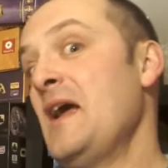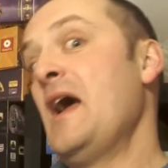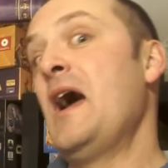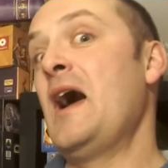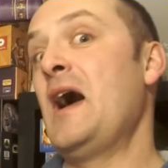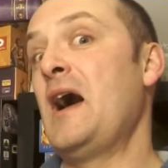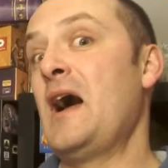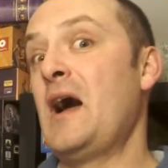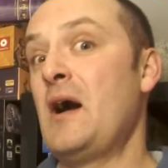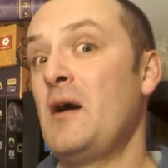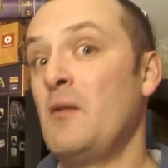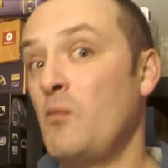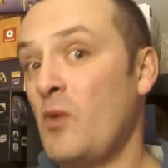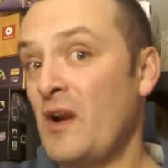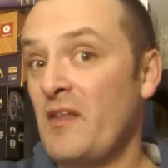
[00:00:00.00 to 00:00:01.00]

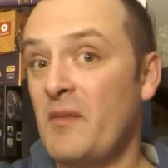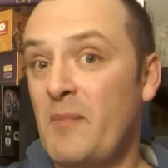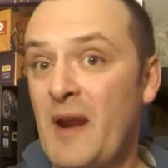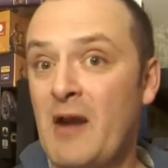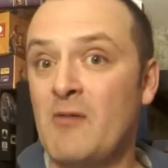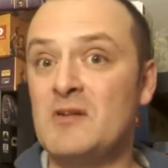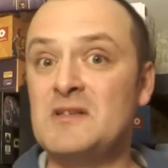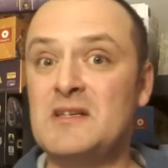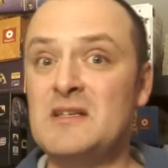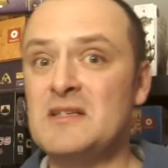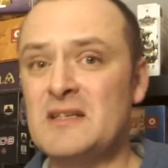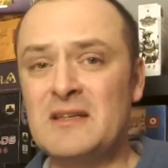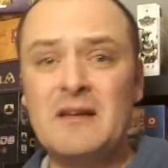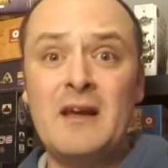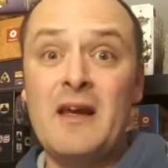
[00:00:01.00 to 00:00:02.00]
um, one of the powers is,
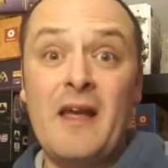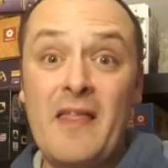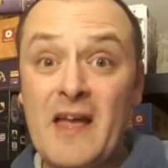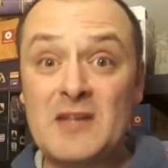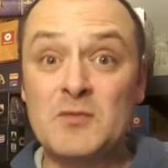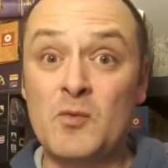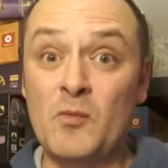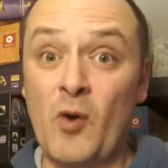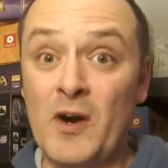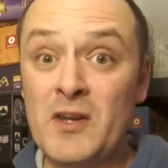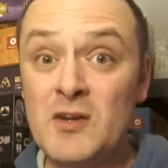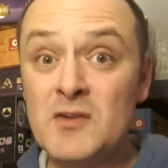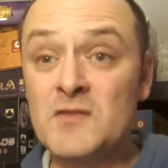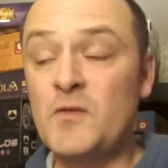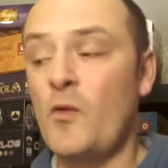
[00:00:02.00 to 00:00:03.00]
and that's quite
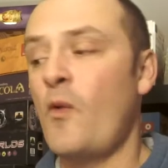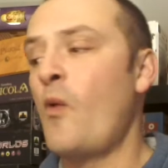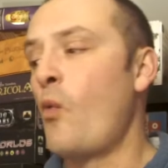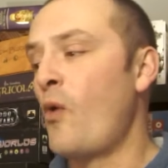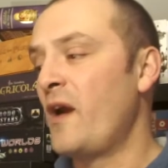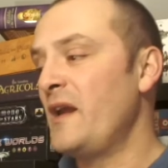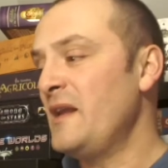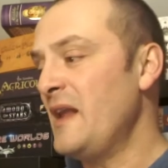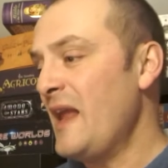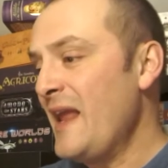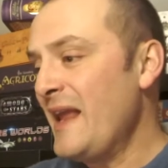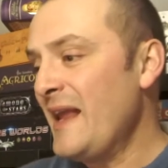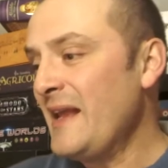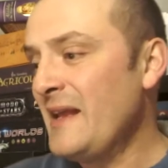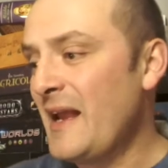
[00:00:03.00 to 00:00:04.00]
useful, or it,
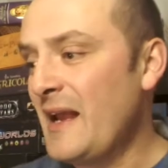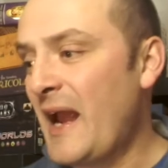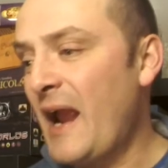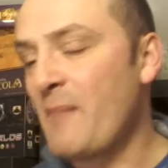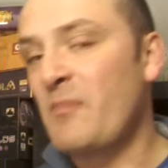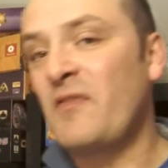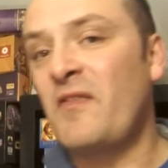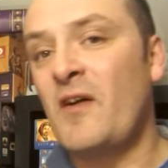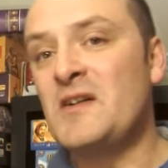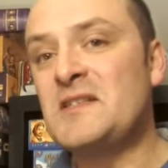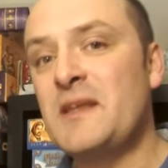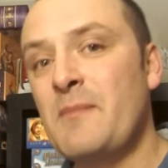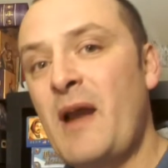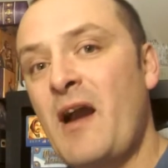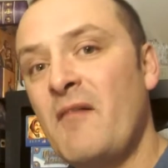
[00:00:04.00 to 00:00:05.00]
it amplifies the
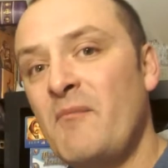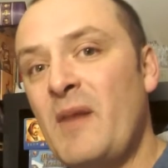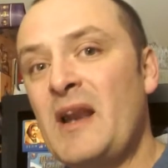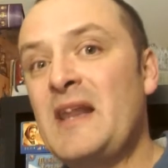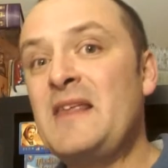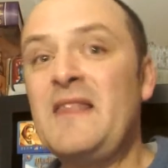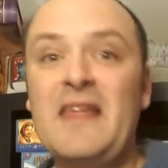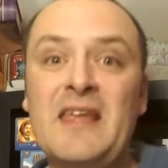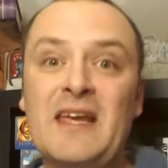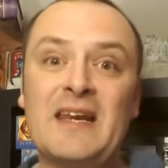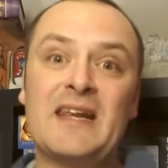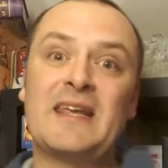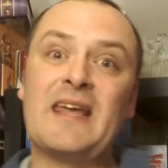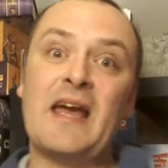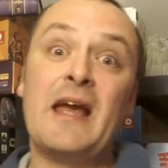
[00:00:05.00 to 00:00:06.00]
amount of money that you're
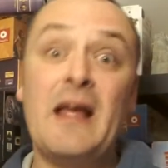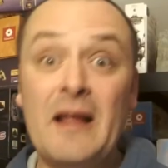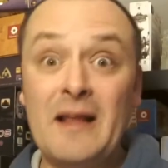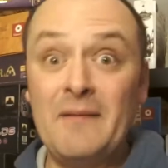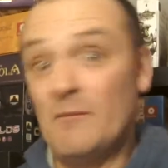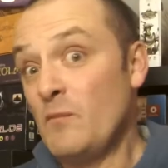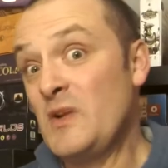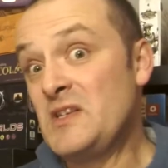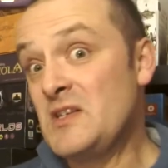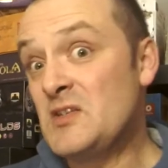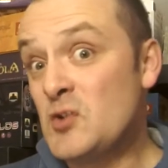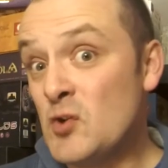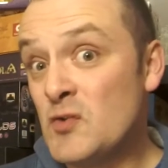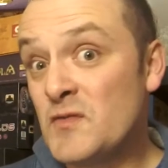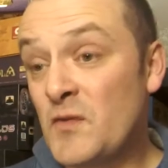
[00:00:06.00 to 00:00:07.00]
going to get, which is
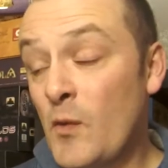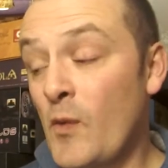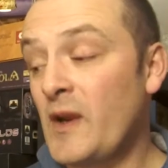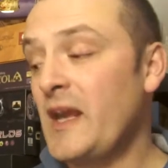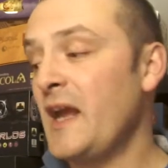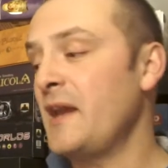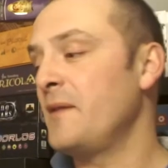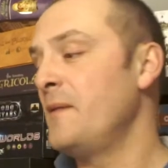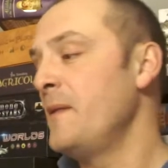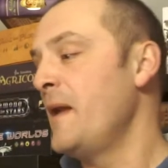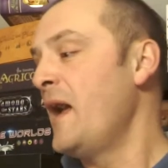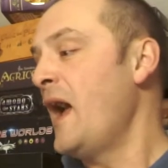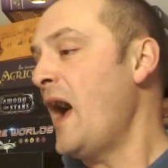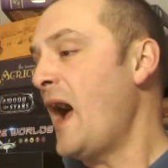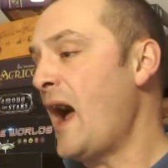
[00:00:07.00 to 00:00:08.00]
useful again.
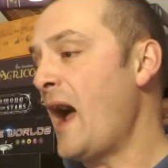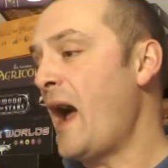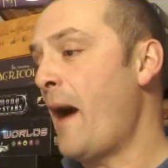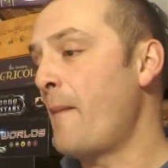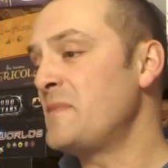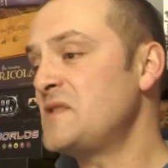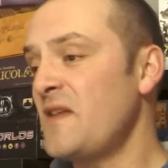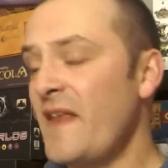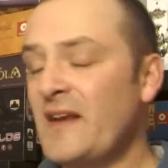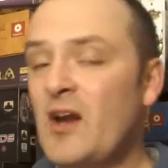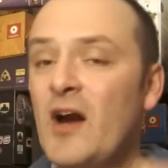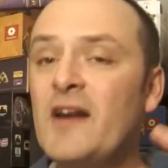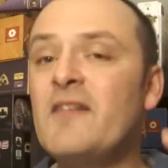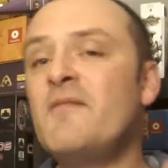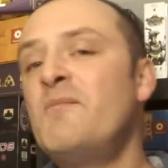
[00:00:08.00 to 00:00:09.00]
Um, so that
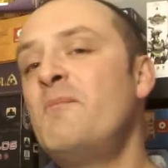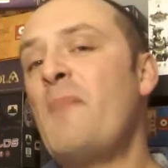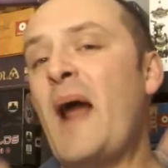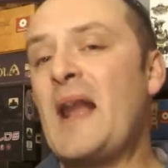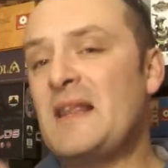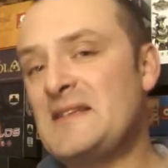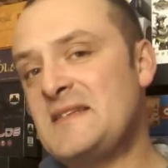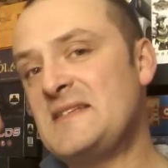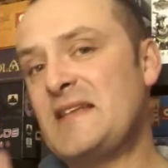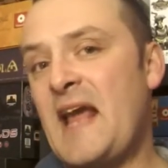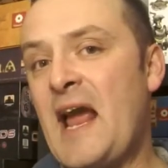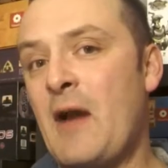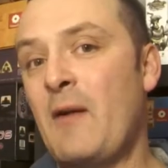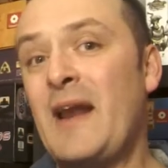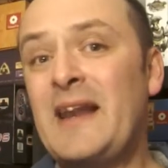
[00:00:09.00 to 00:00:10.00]
kind of balances it
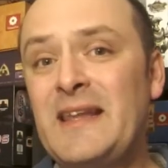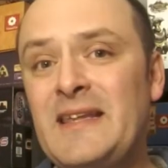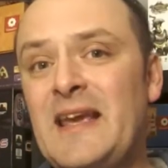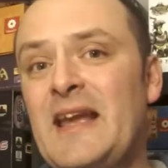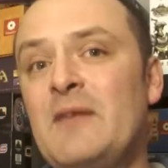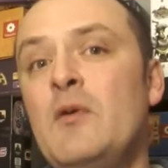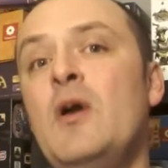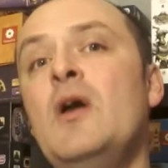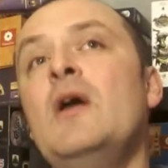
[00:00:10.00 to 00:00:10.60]
out, and again,